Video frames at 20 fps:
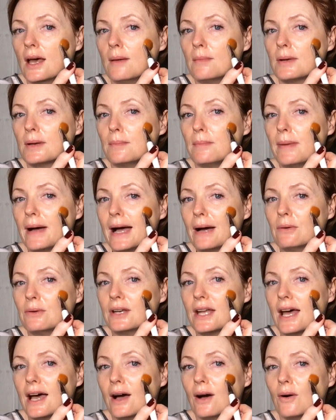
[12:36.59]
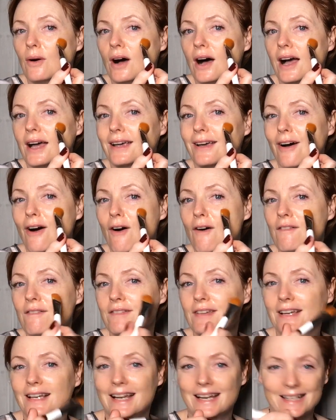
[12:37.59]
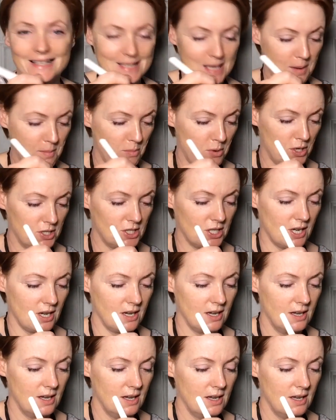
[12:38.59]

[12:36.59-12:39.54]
But about now, I can't feel any temperature.